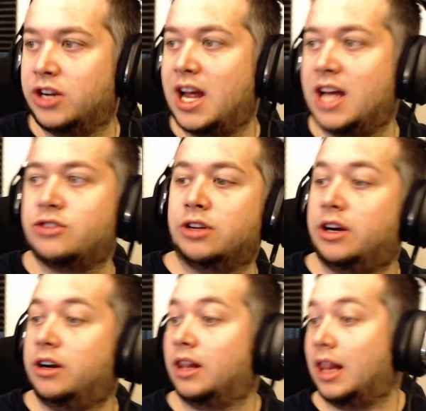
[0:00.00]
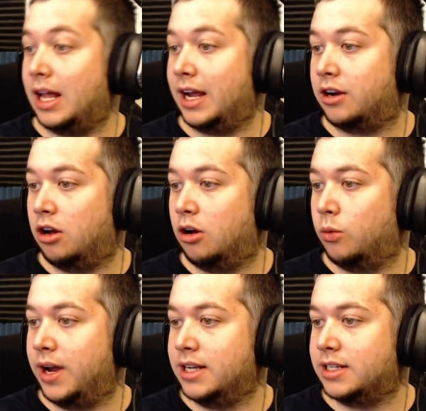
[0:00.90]
Azrael here, like
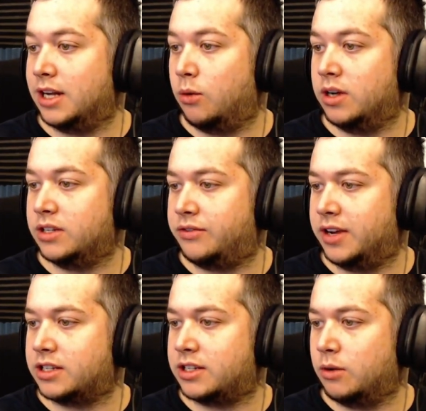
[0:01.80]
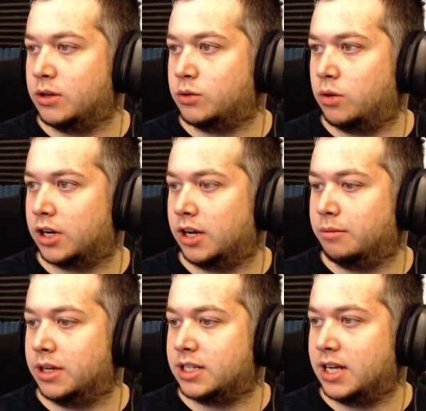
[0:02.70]
always, and it was fixed, it was working, but
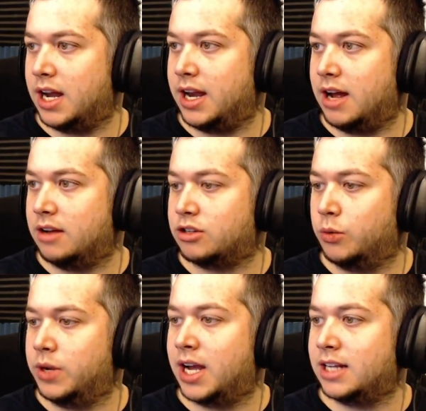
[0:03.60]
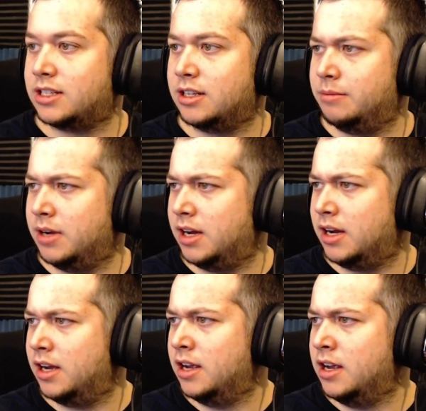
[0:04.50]
it's not now. So we got some
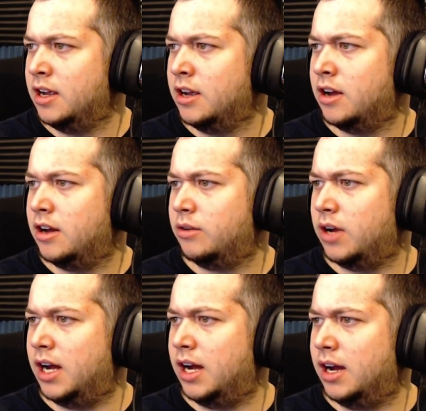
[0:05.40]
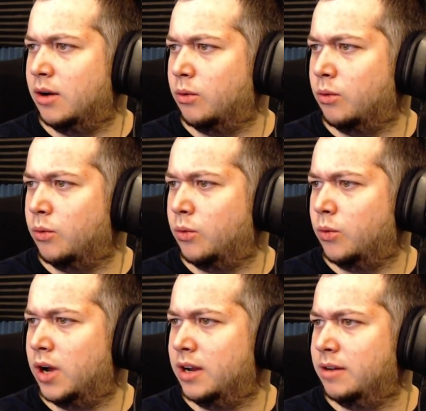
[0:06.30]

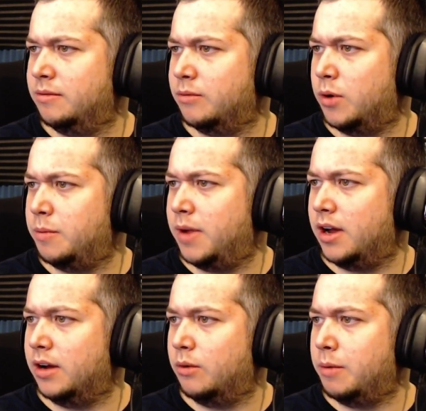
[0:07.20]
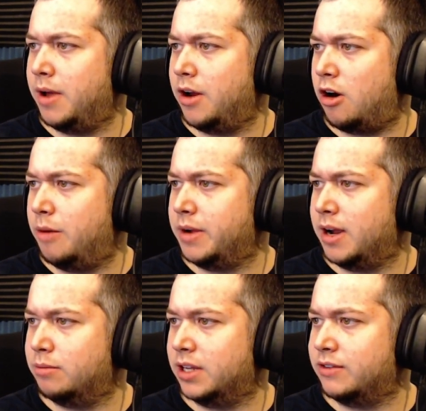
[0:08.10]
one man army, I
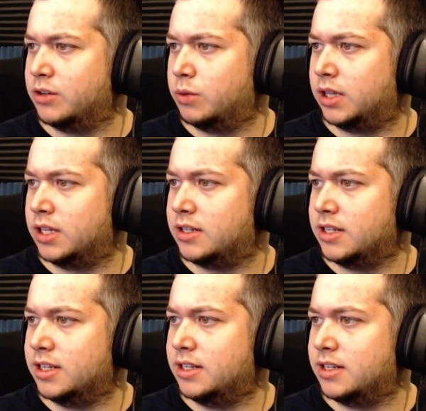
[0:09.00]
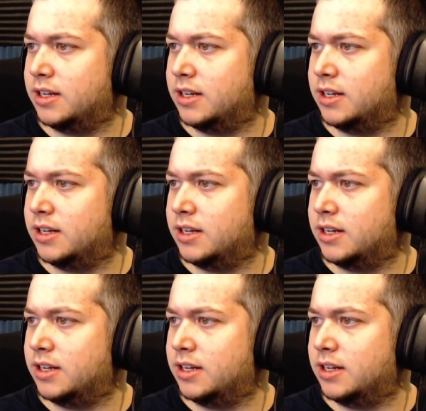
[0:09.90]
believe is what this is.